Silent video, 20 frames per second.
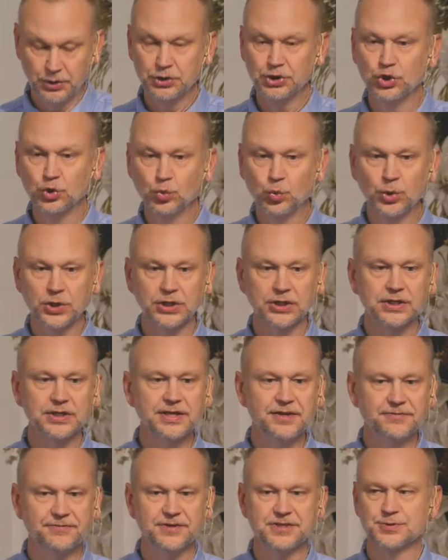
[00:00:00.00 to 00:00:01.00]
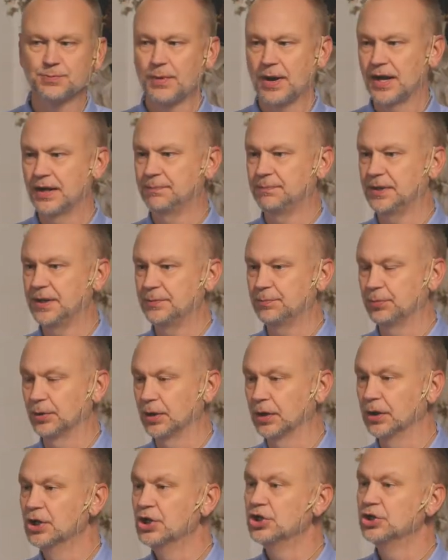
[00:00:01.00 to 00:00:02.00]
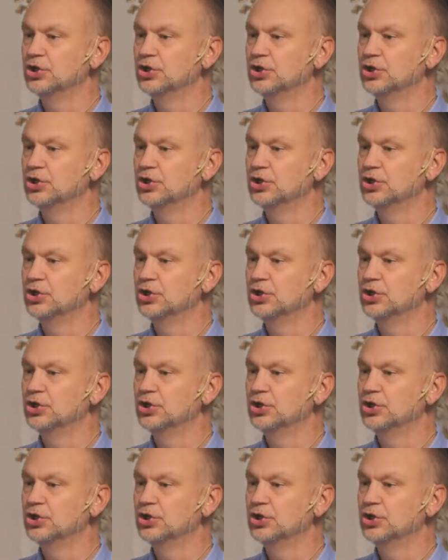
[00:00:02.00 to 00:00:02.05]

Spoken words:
You will live as my people.